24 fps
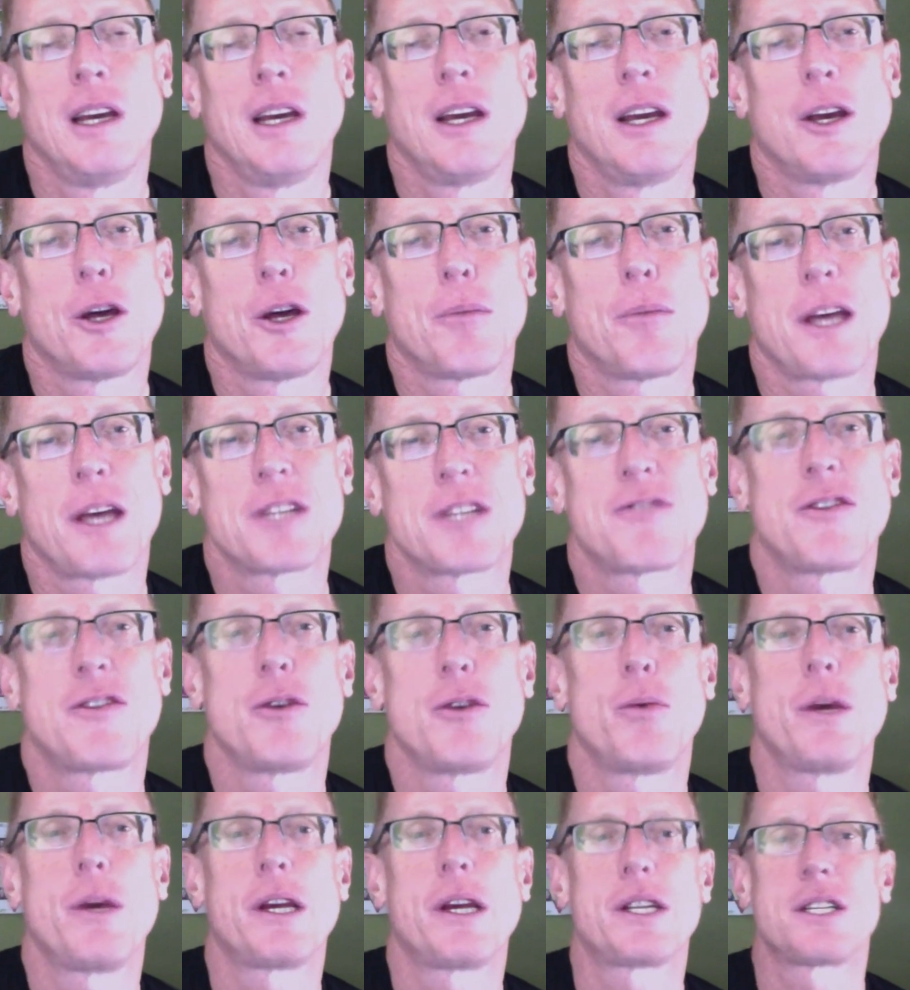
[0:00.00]
The past few
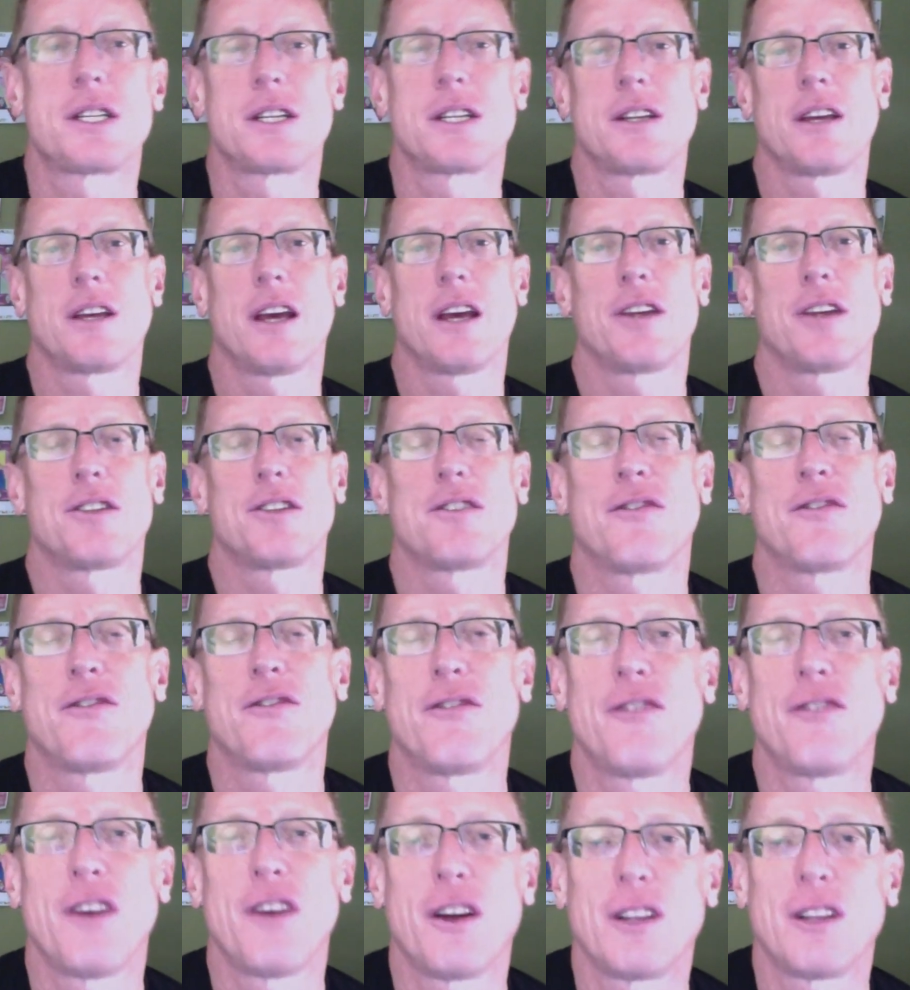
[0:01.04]
weeks has
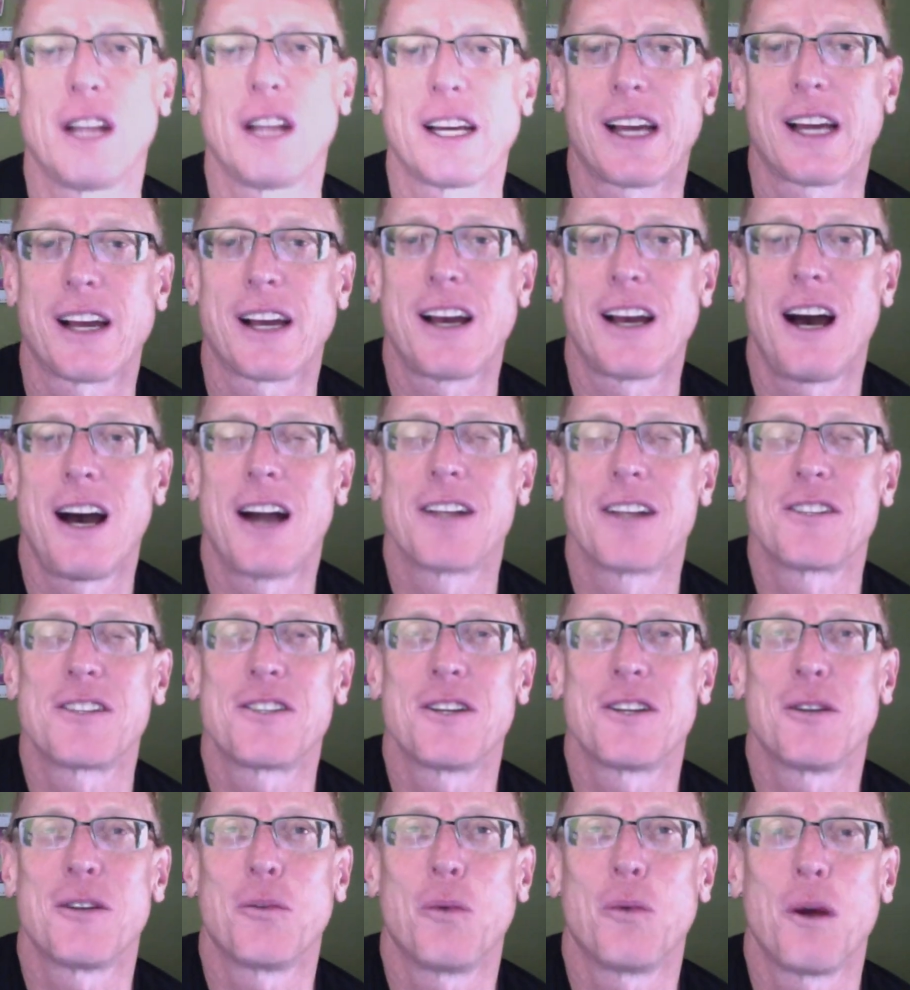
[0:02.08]
felt like a
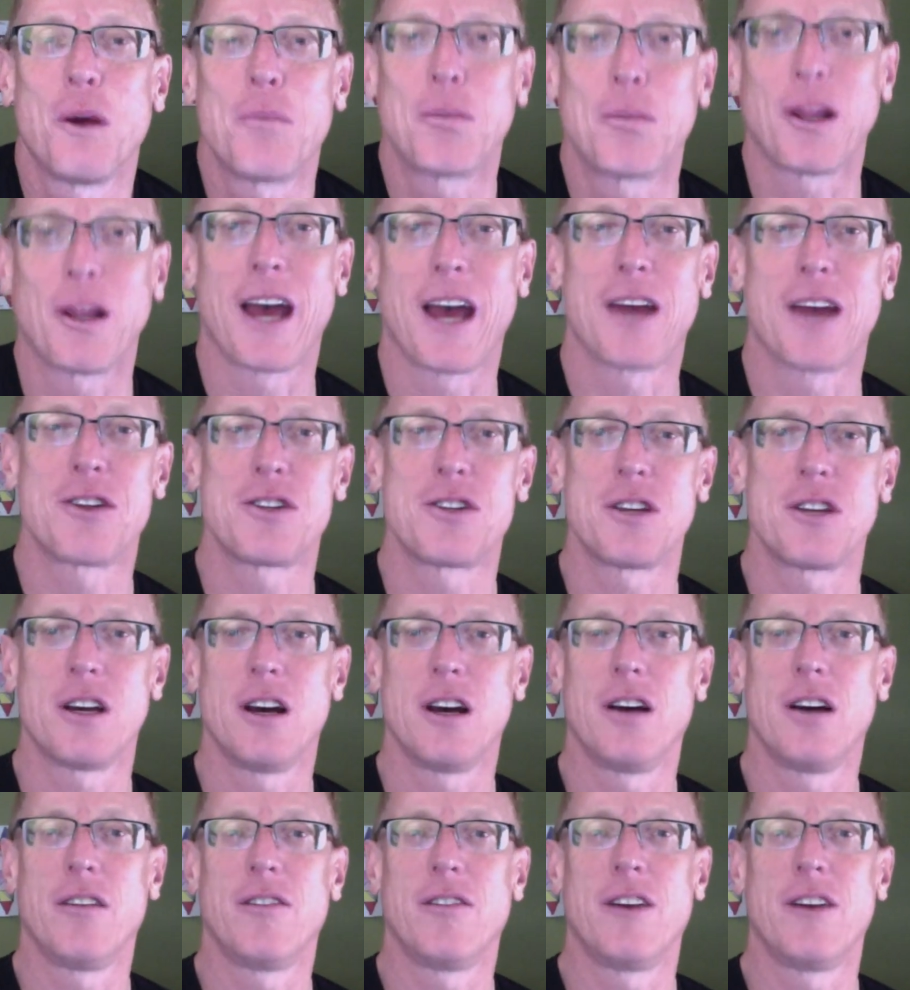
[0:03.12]
constant whiplash
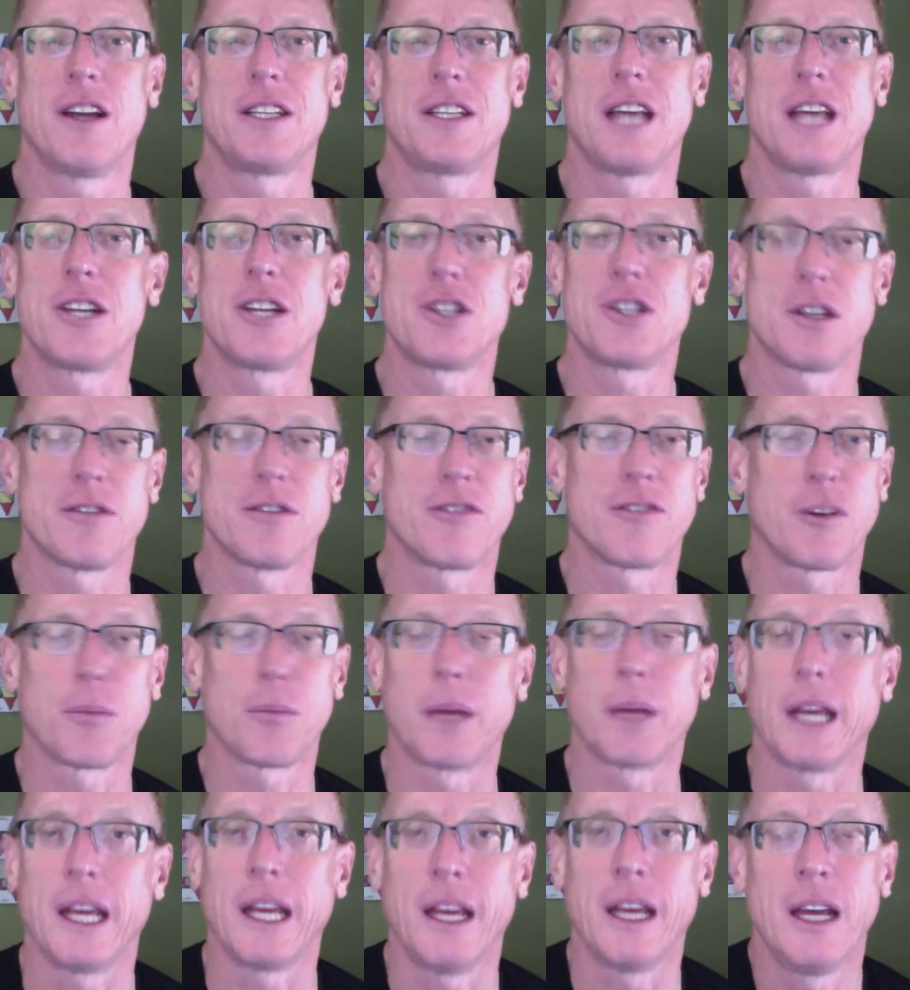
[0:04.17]
of attention for
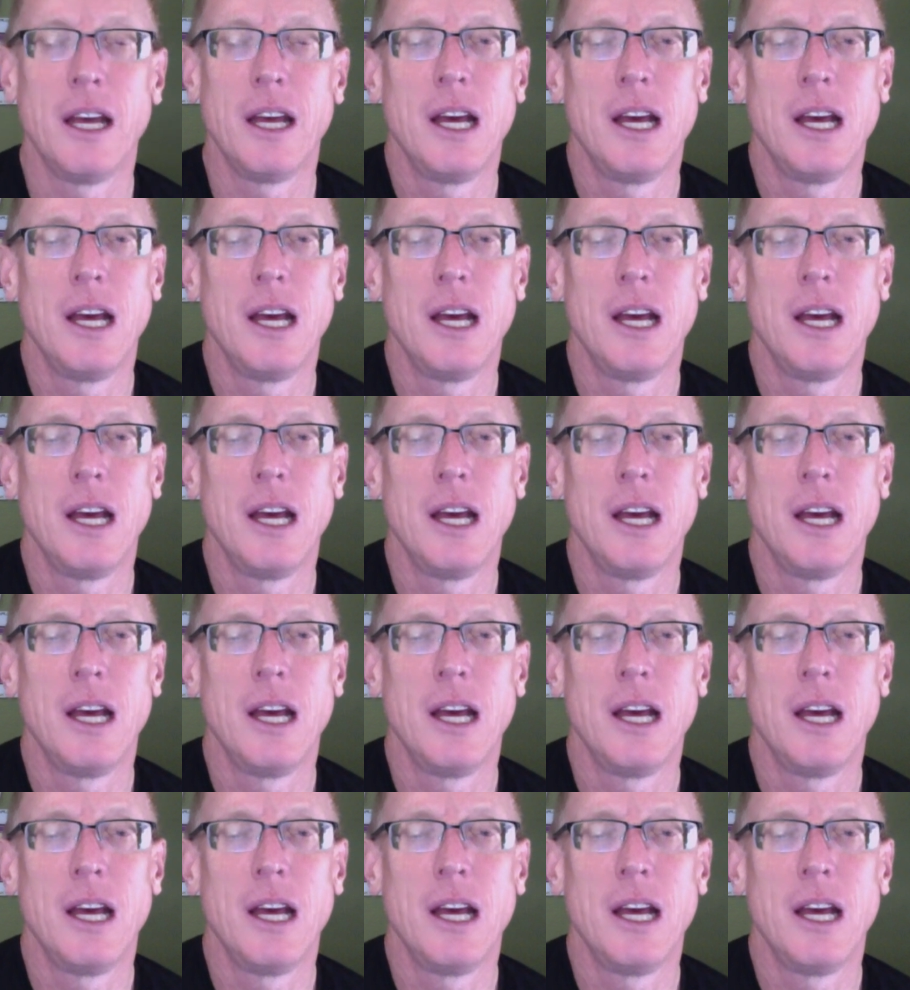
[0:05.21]
me.